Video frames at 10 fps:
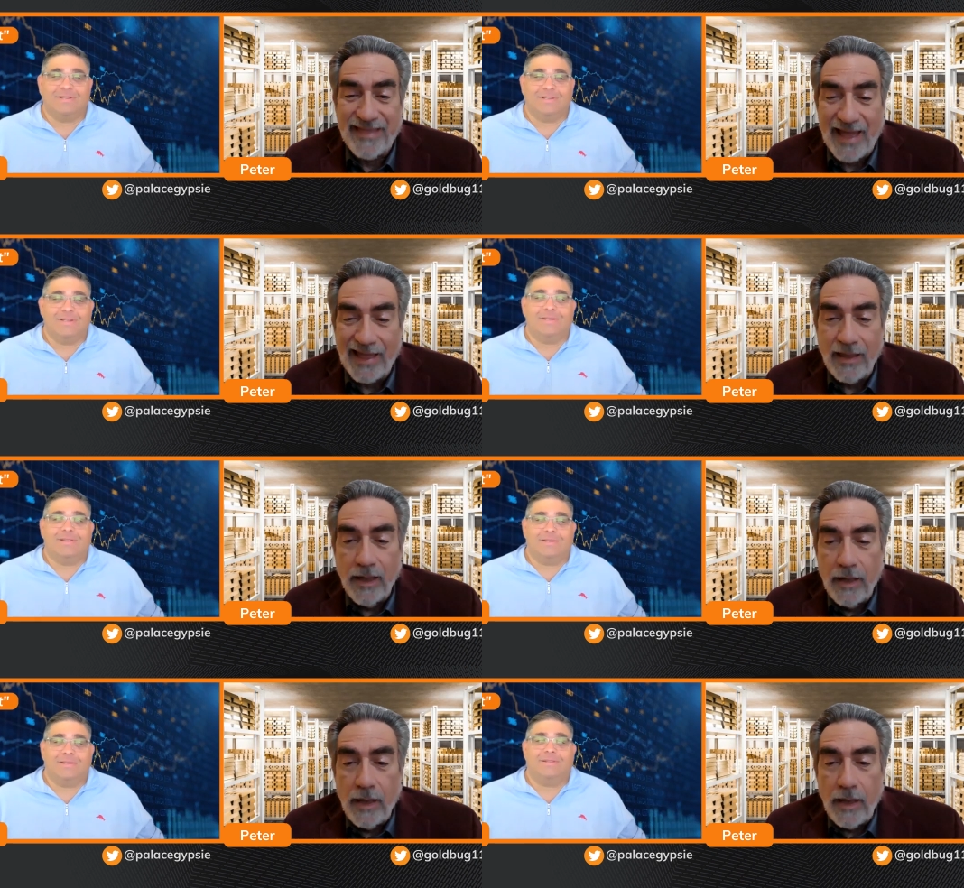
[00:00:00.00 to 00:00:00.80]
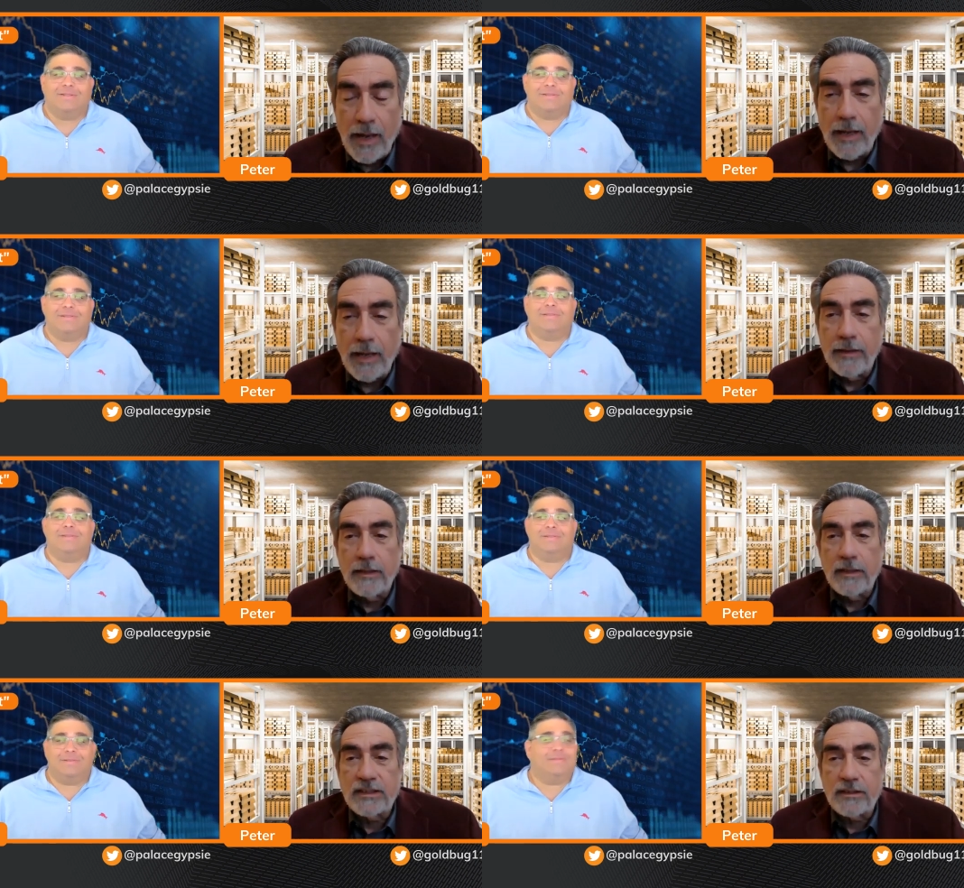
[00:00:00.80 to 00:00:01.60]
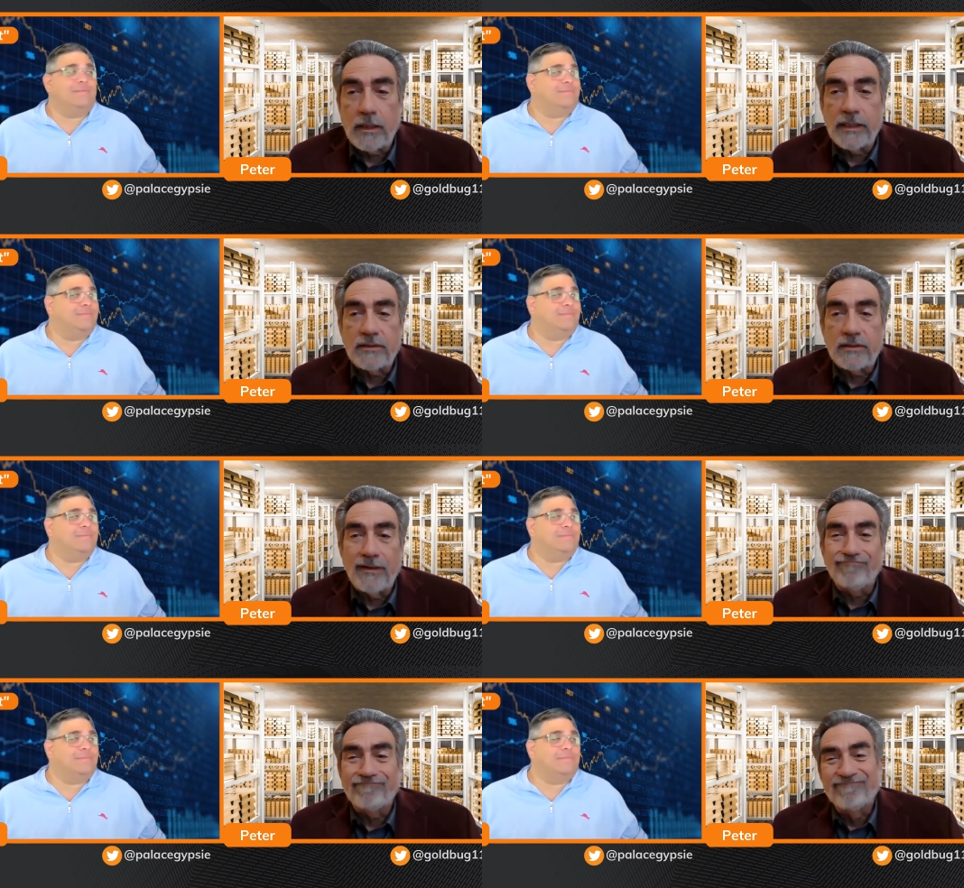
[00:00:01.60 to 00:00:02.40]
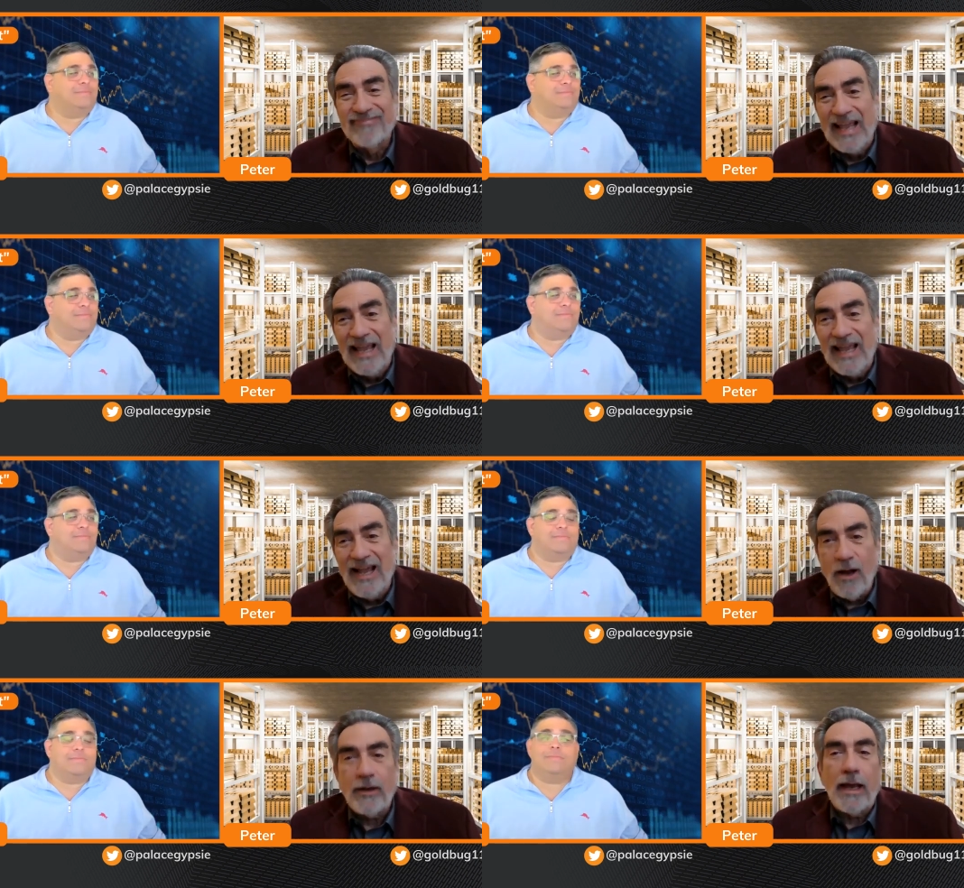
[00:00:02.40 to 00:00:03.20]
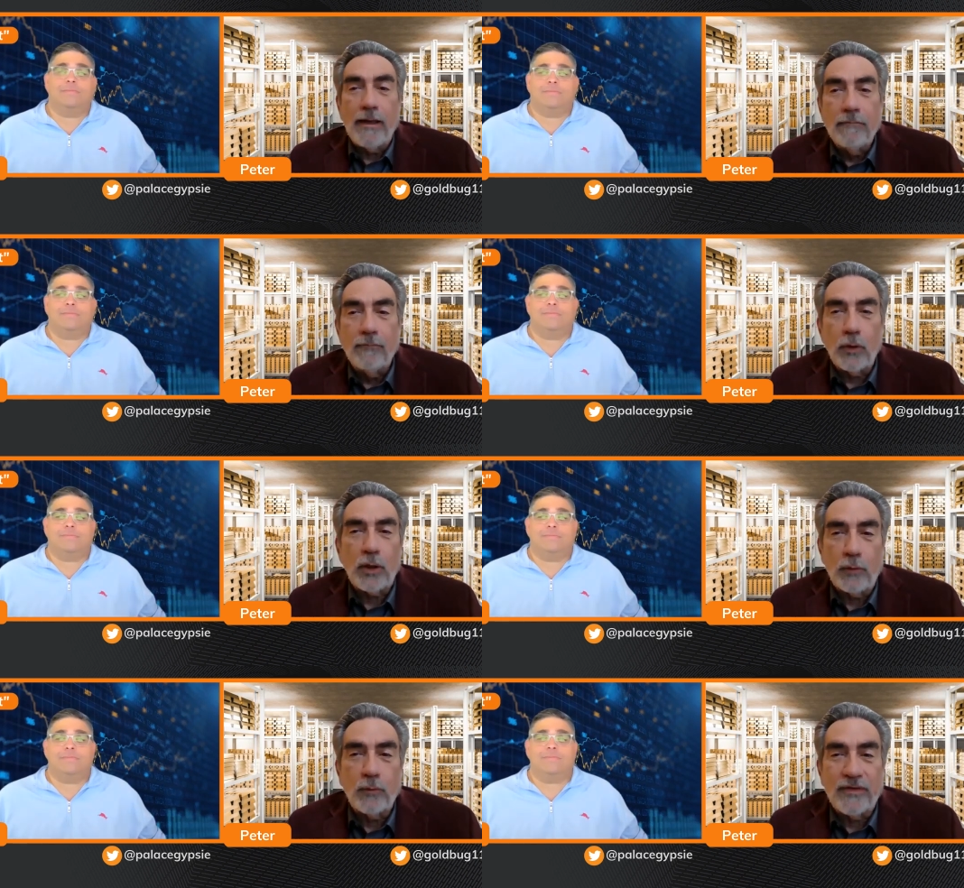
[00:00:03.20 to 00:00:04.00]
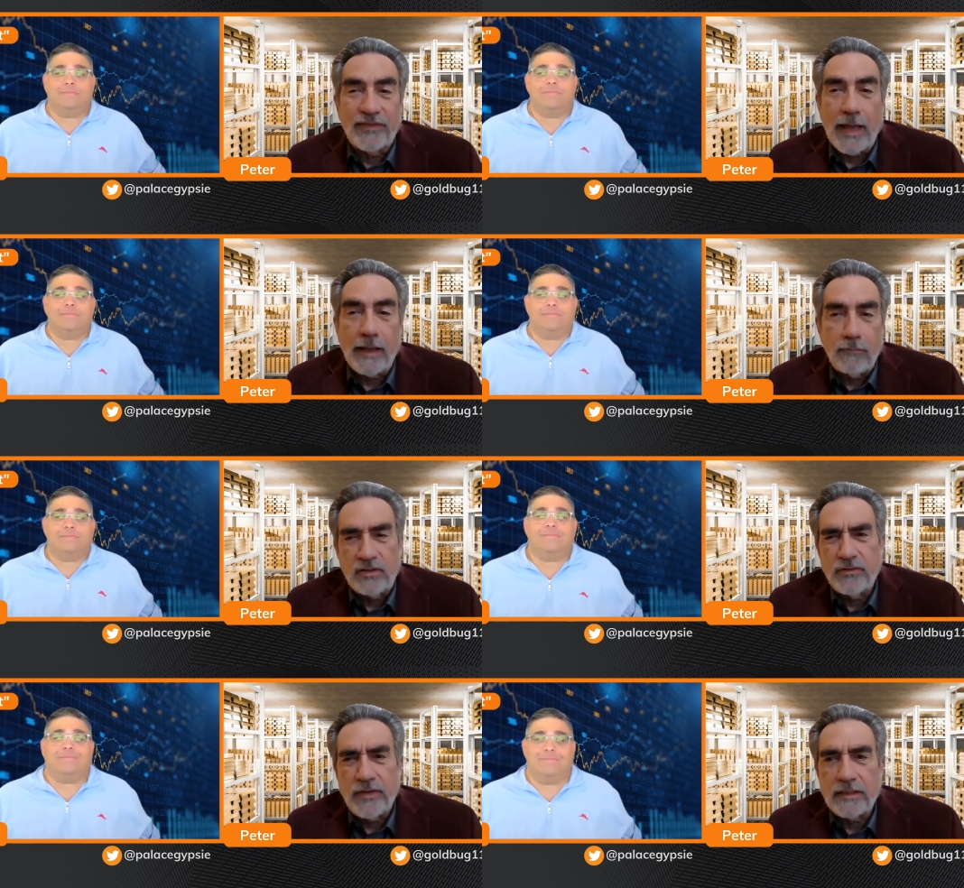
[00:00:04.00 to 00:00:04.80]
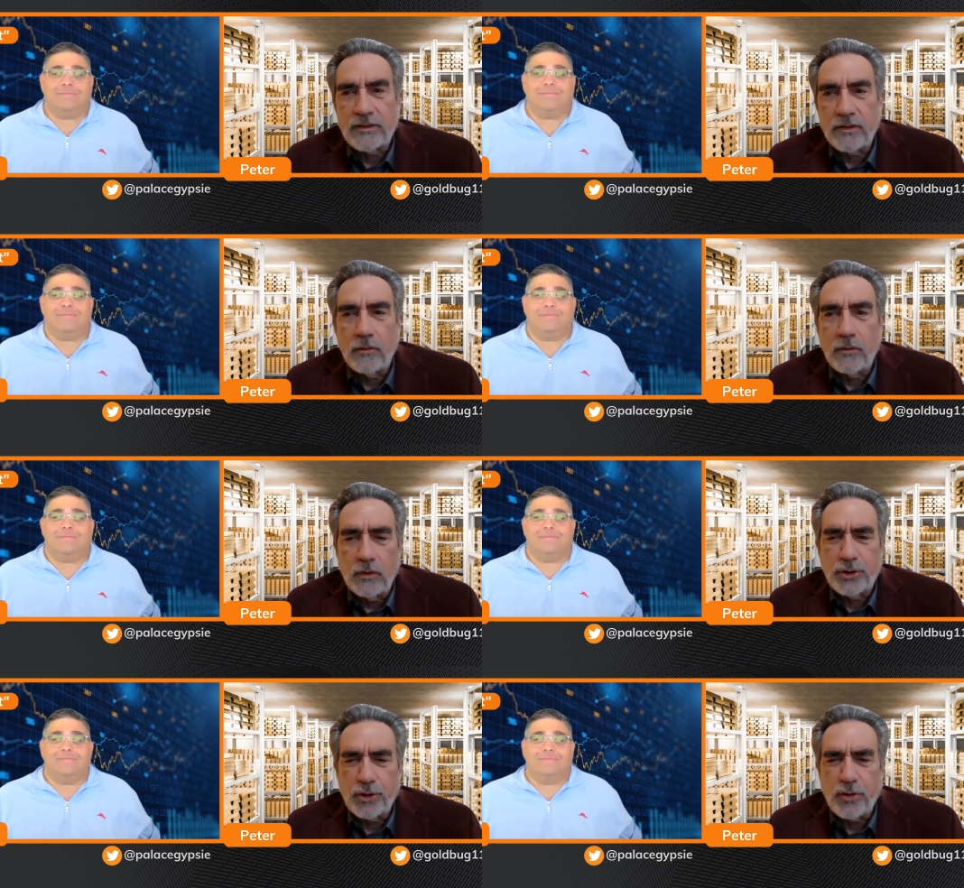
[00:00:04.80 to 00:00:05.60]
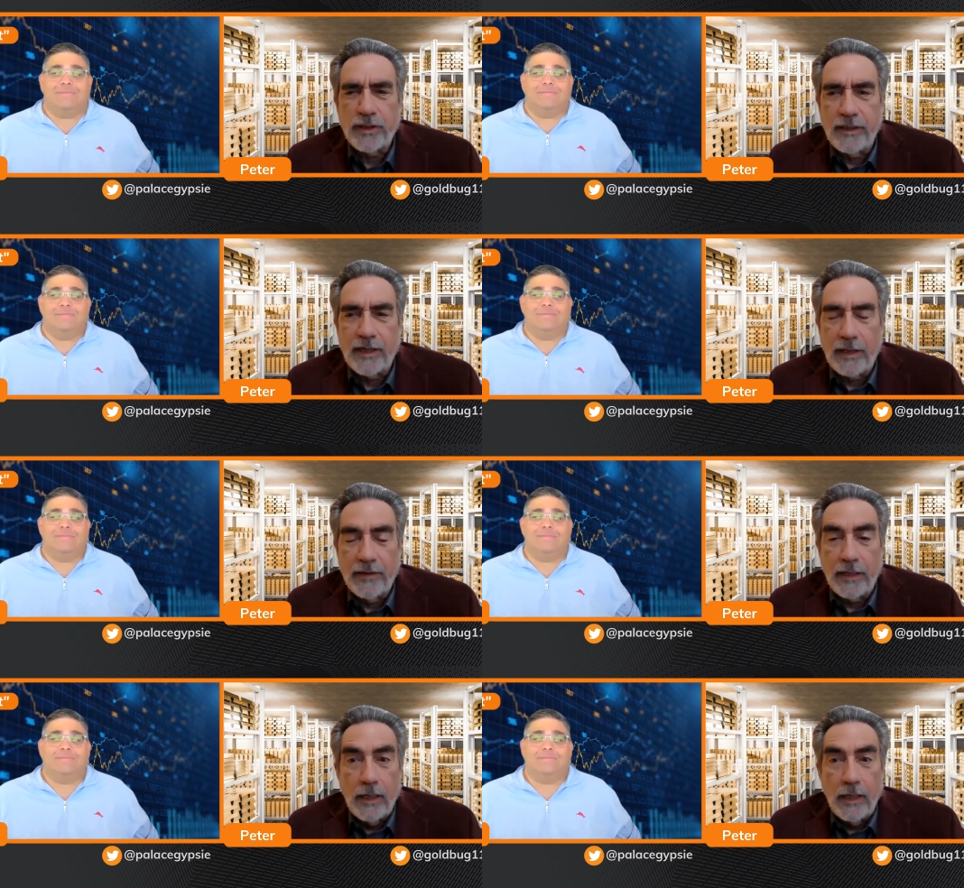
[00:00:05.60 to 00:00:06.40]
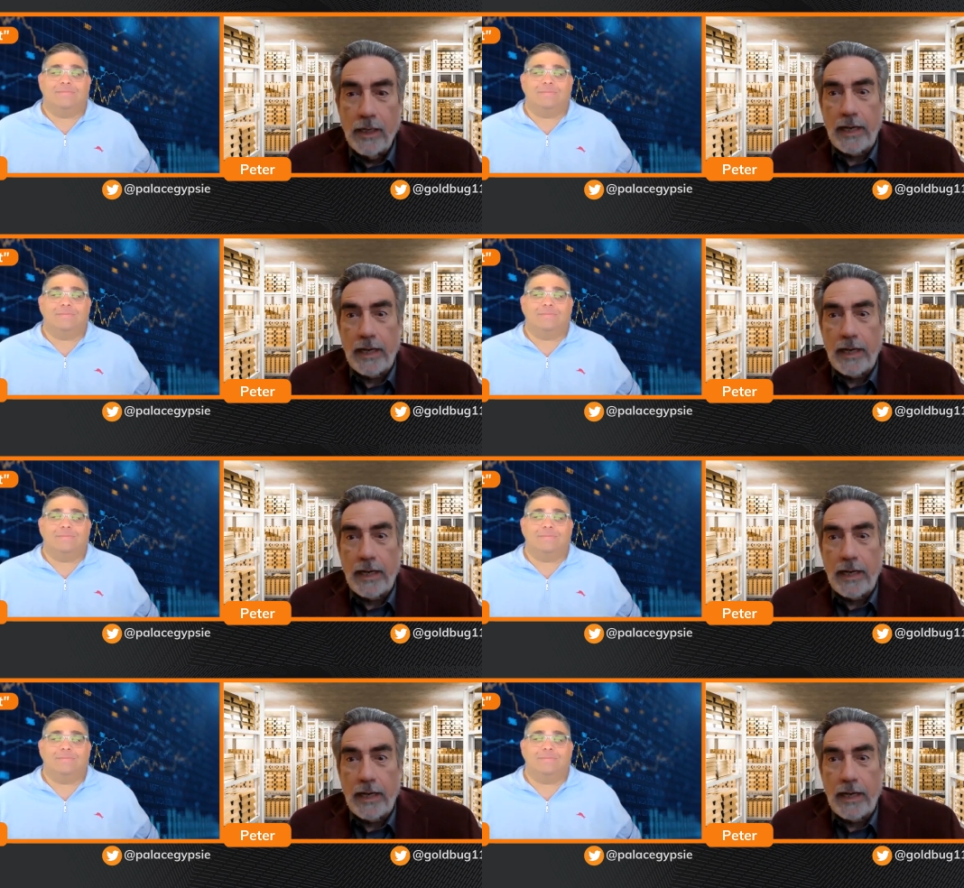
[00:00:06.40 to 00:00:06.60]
Speaker 1: day." And then the Saudis went, okay, we're good with that. We'll do that too. We'll join you on that.